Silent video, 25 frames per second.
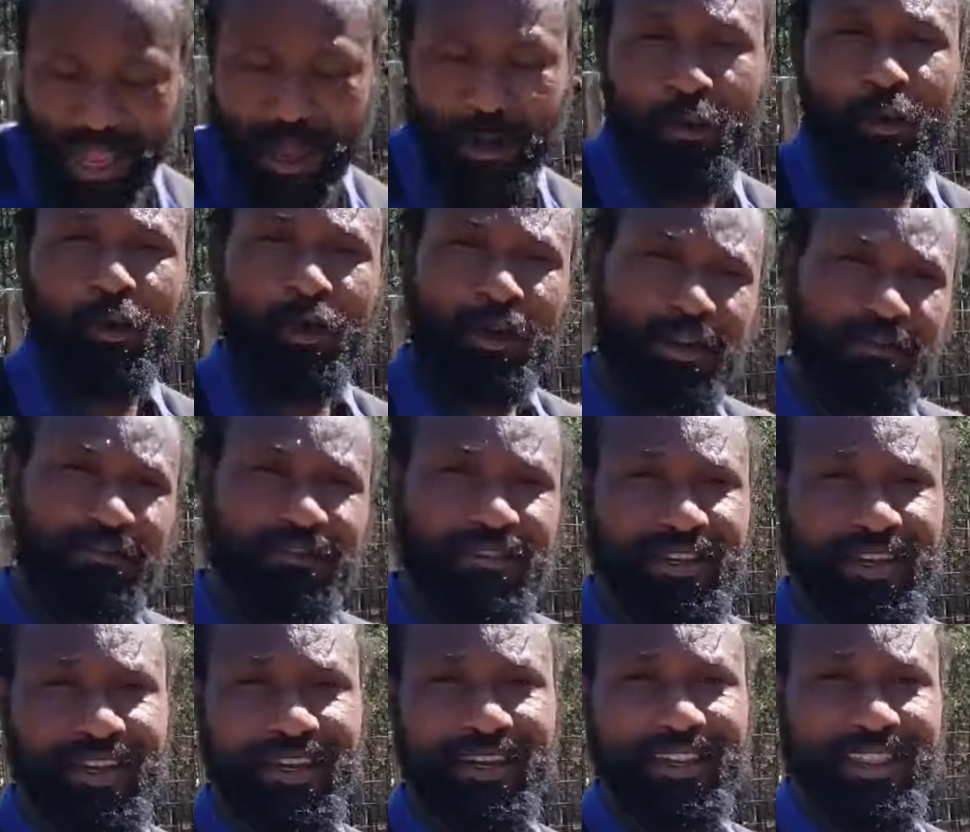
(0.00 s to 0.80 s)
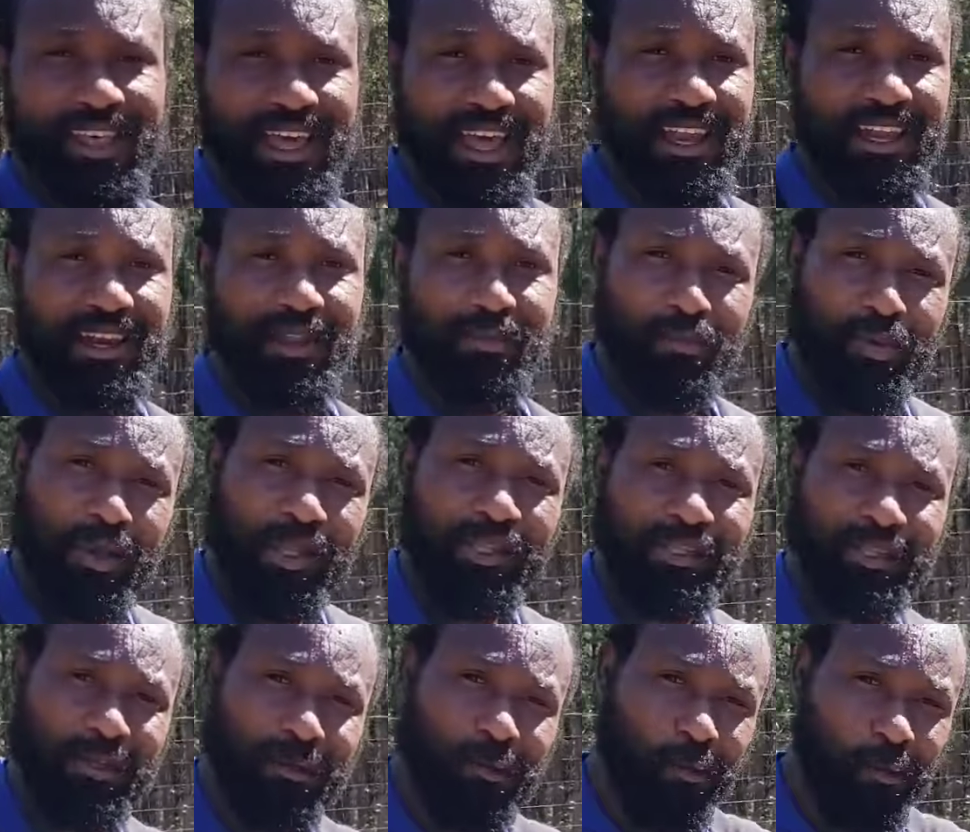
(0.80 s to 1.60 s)
I would have done that.
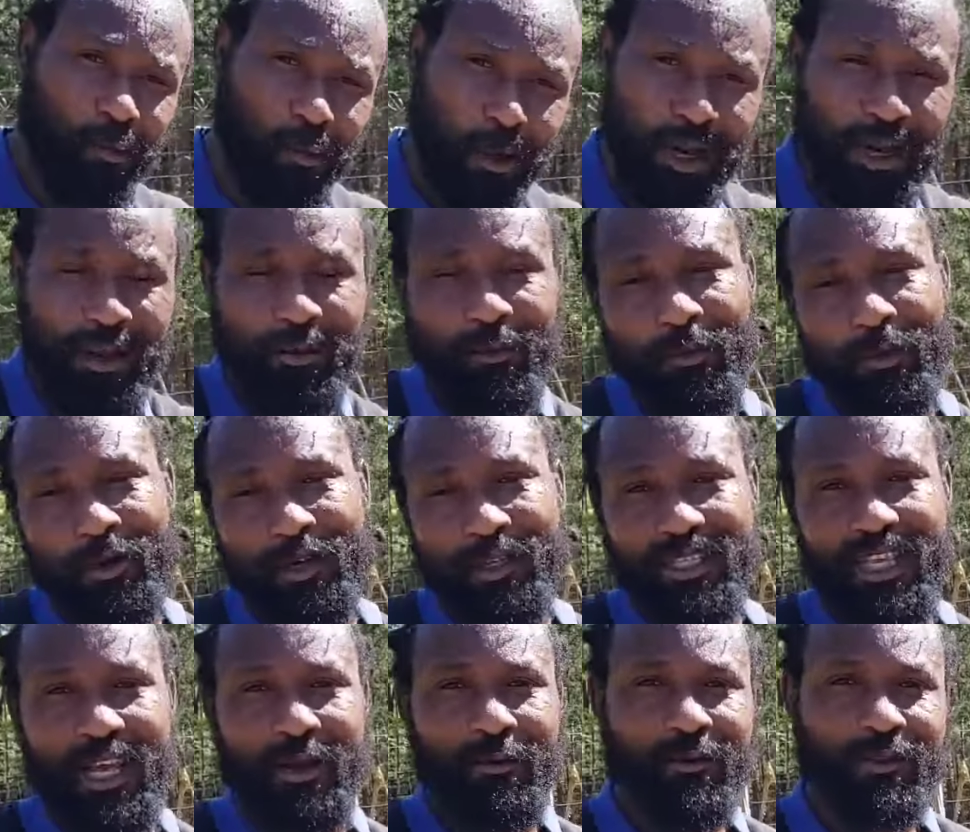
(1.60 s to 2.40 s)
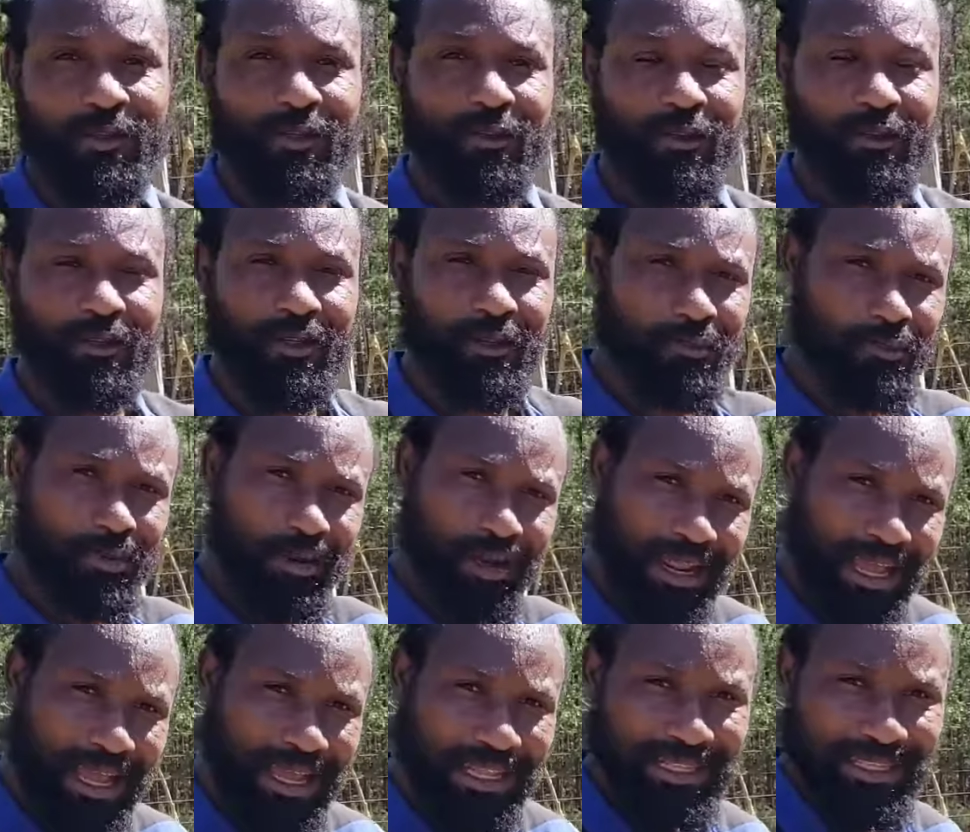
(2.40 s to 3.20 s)
Depends on what it was I was going to
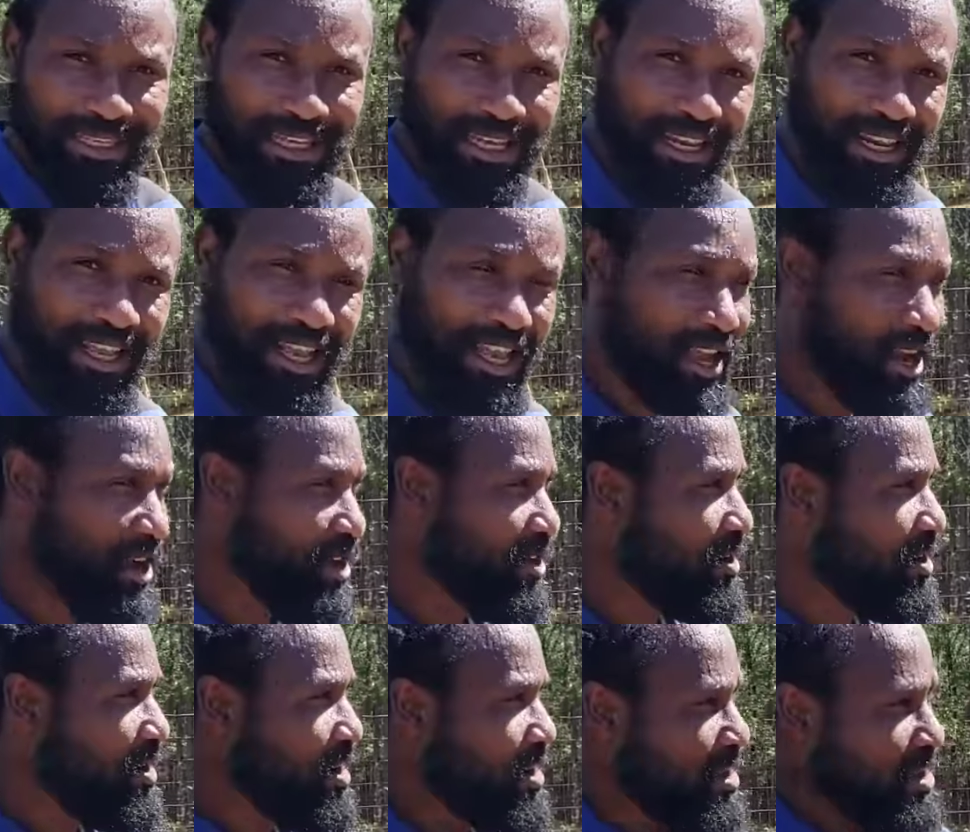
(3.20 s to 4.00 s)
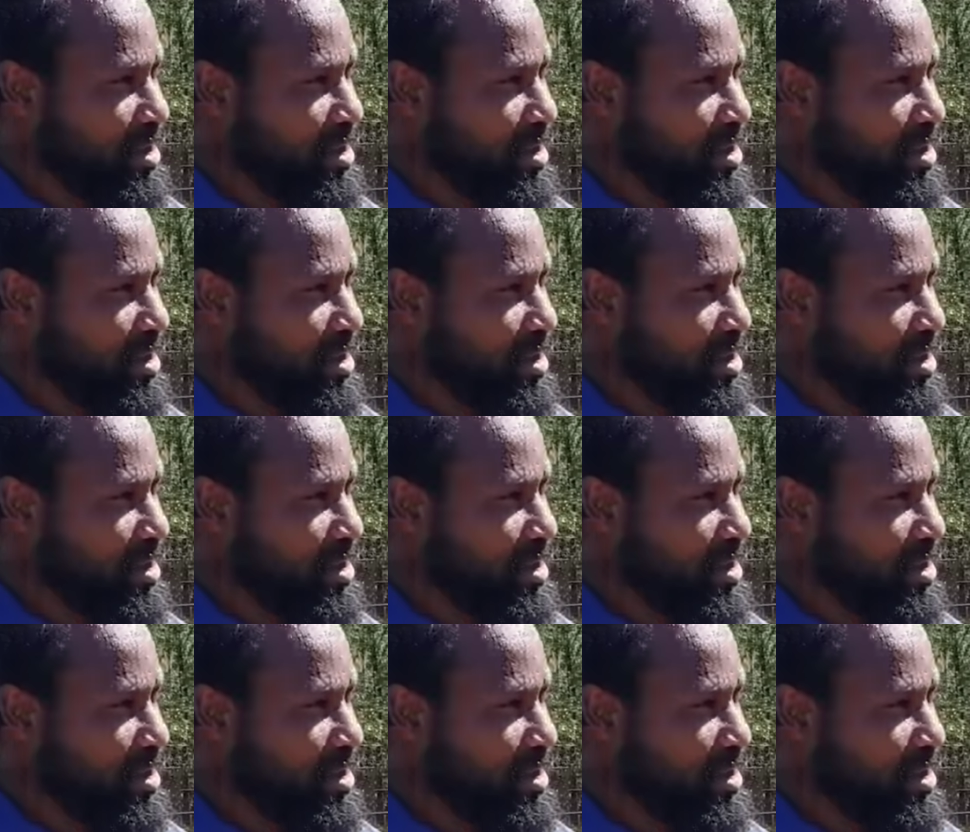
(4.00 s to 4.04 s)
plant in here.